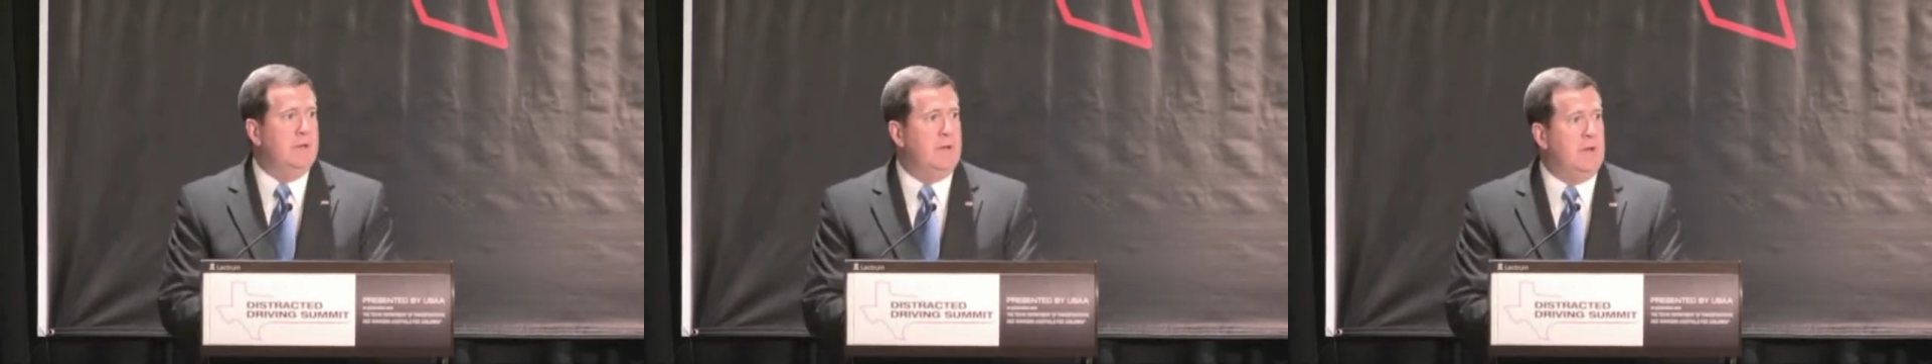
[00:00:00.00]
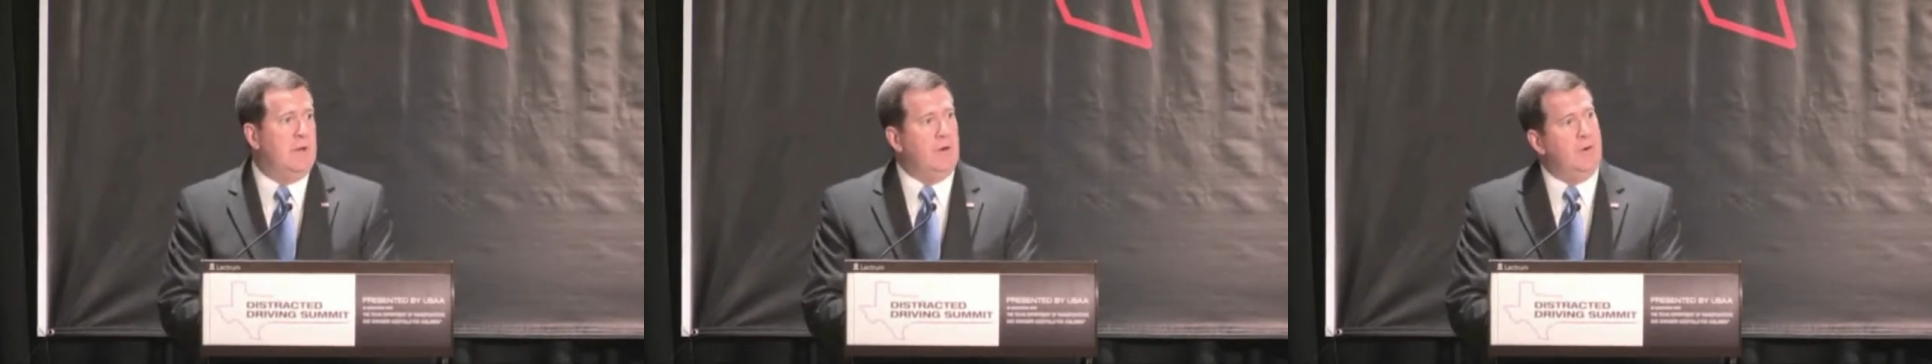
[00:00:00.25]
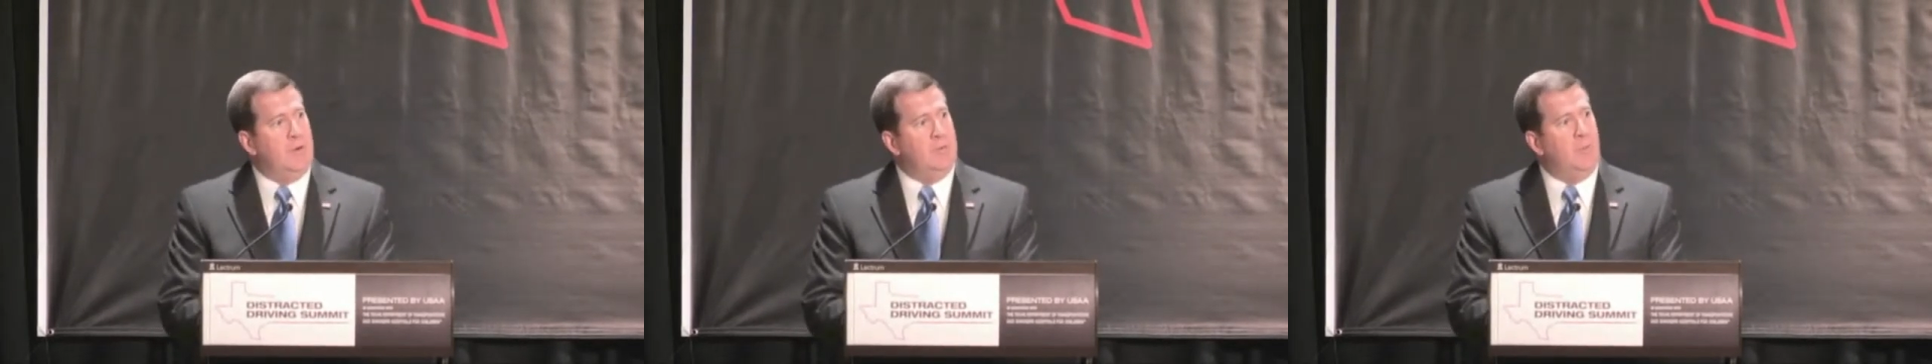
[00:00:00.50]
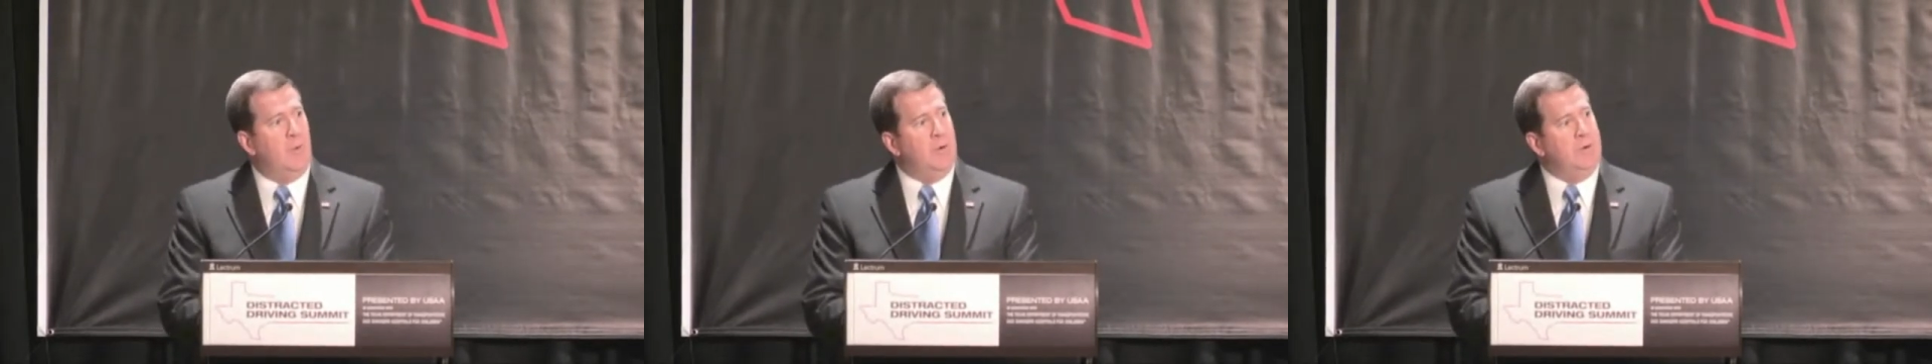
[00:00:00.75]
are an
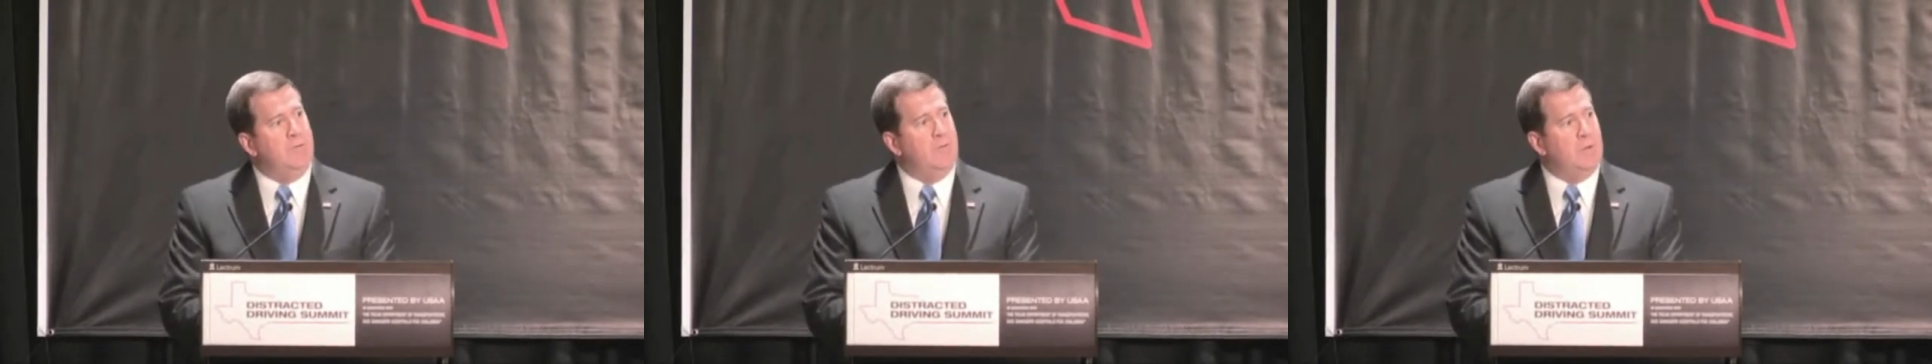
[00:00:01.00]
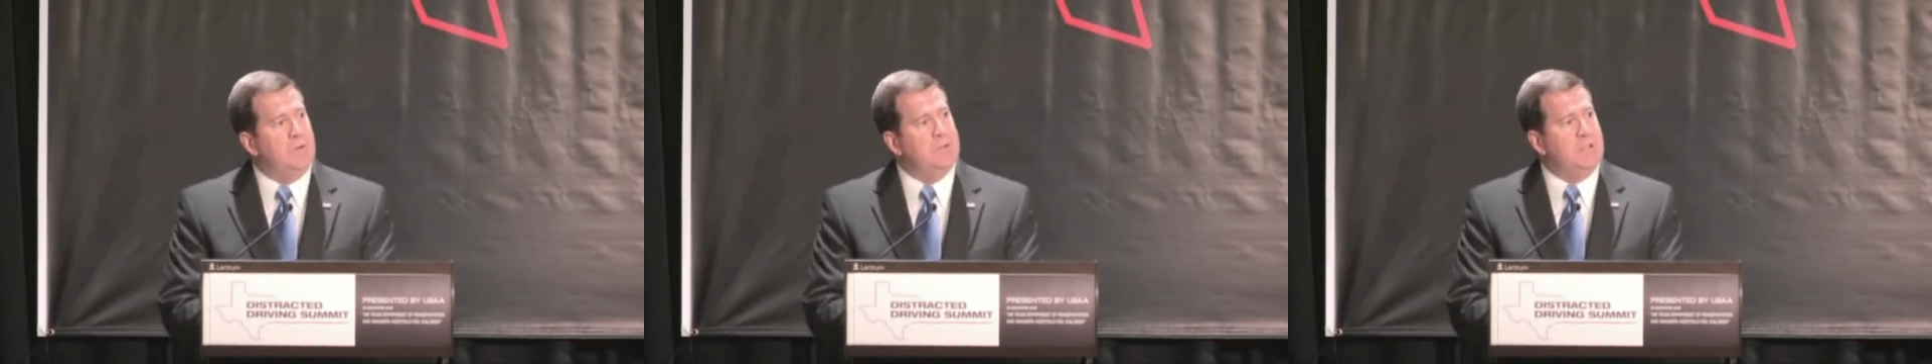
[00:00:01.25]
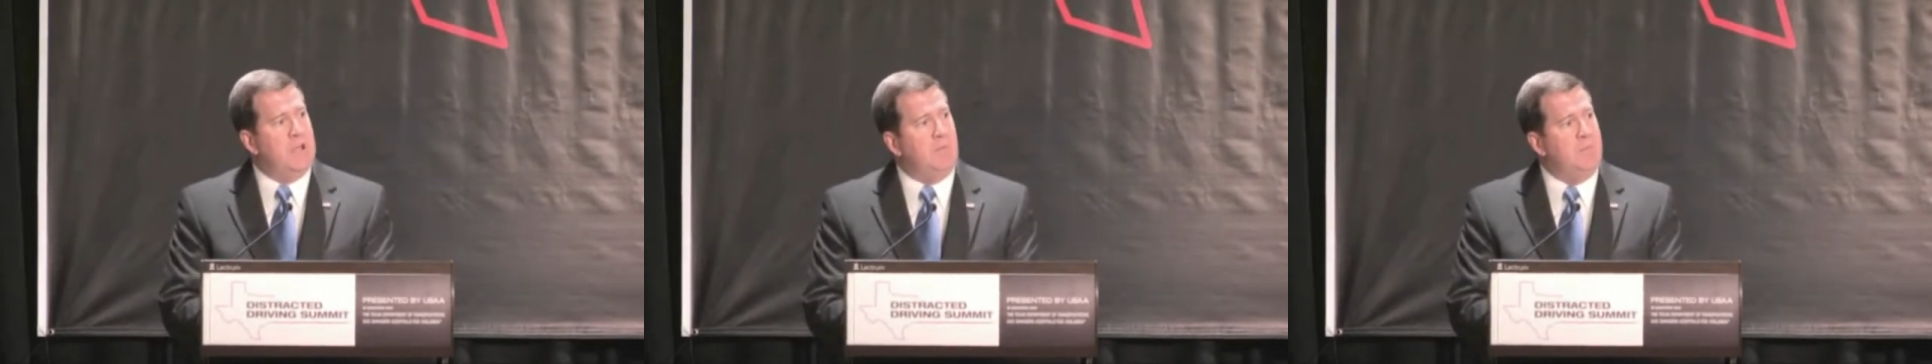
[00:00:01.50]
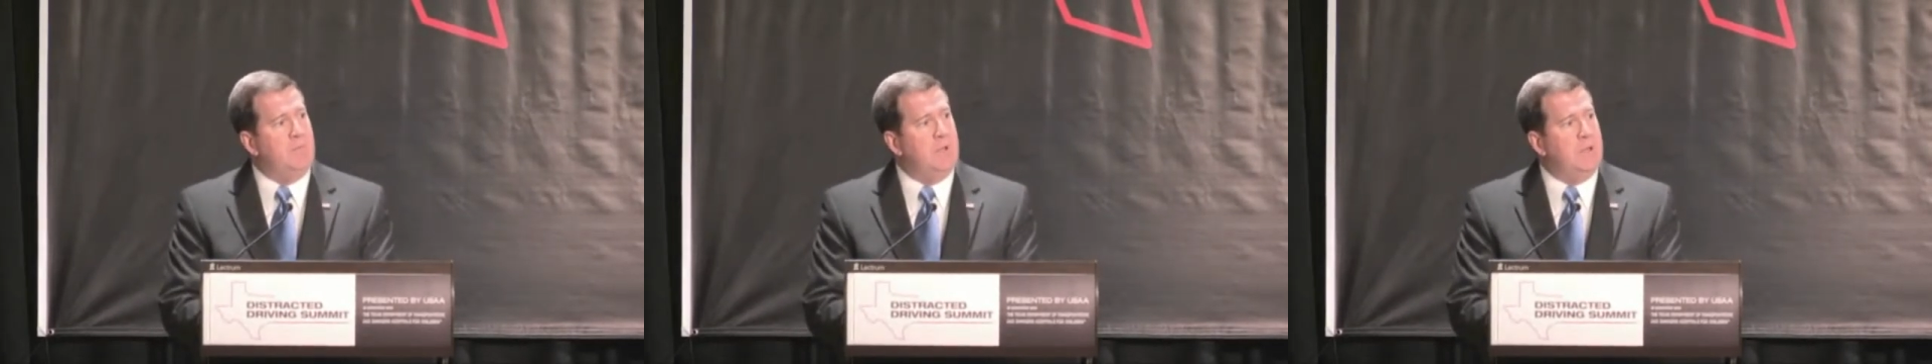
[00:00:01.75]
important first step